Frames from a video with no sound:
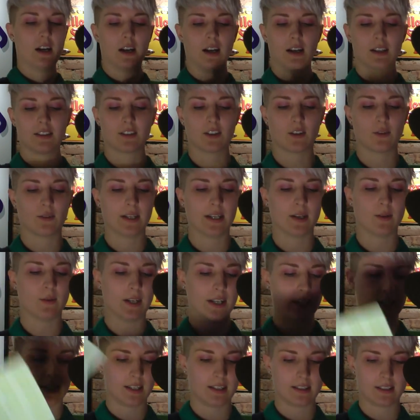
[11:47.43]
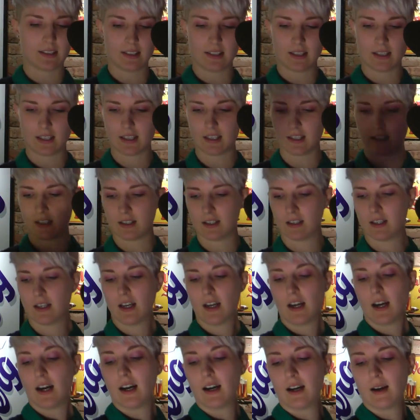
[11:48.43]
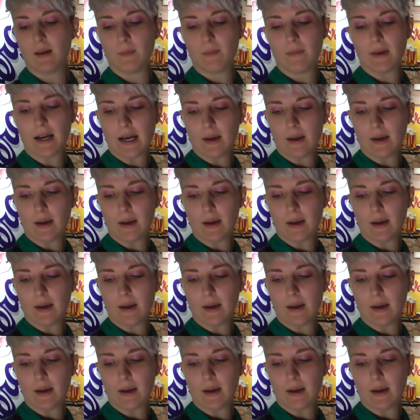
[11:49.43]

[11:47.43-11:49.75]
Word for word: So anyway, he's in here. Um,